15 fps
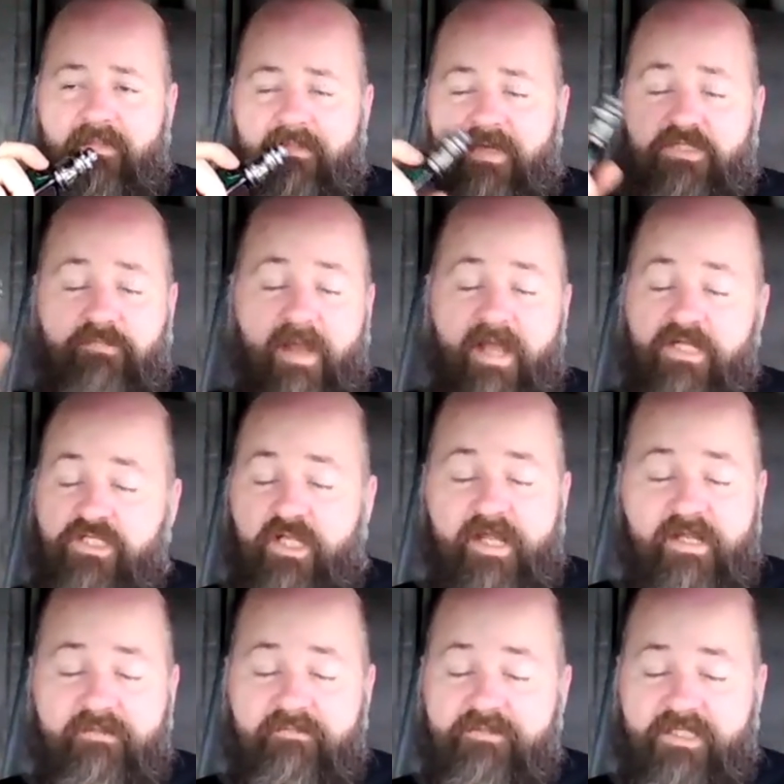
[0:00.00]

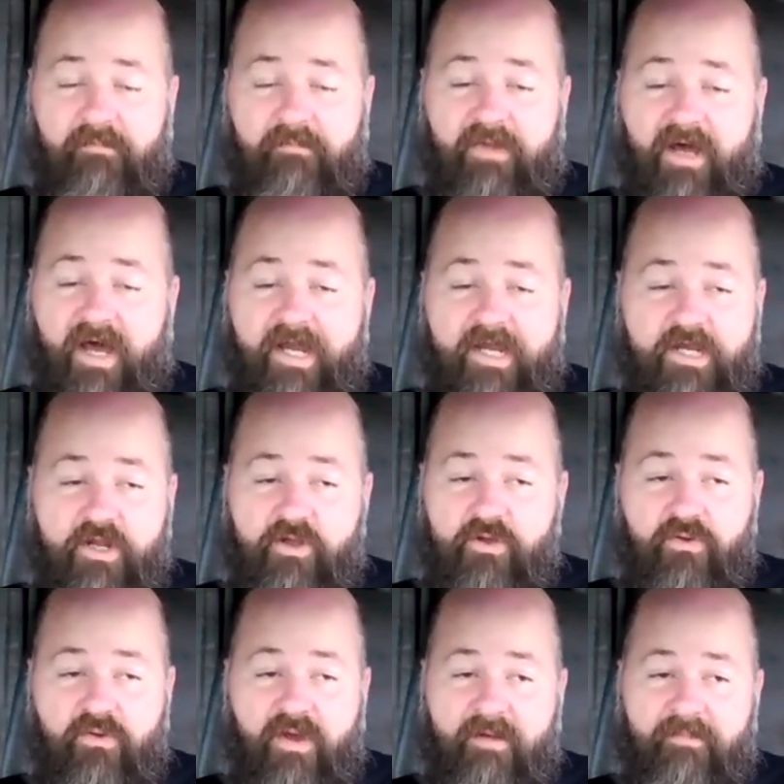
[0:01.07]
especially somebody
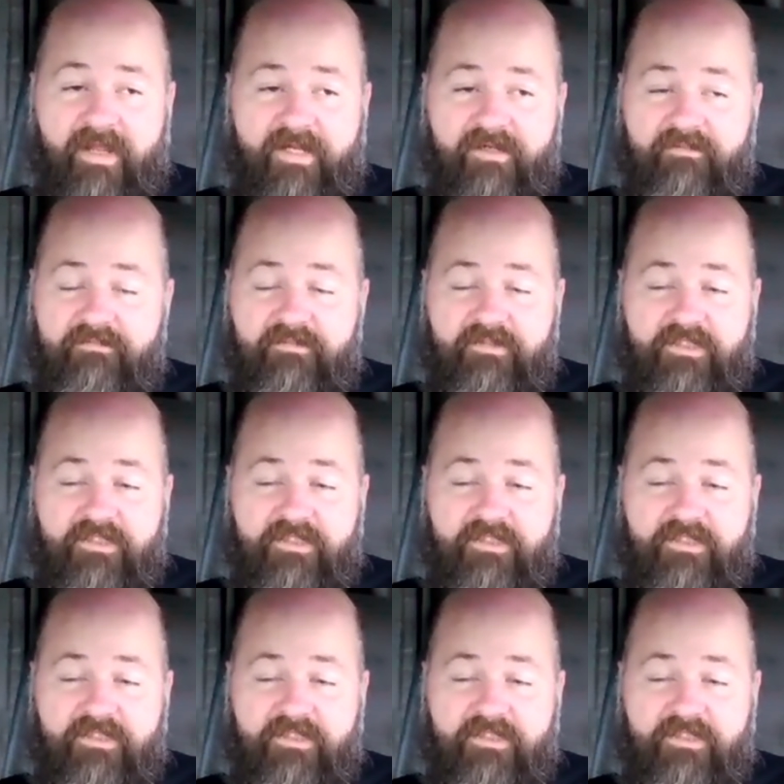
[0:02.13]
new, I mean,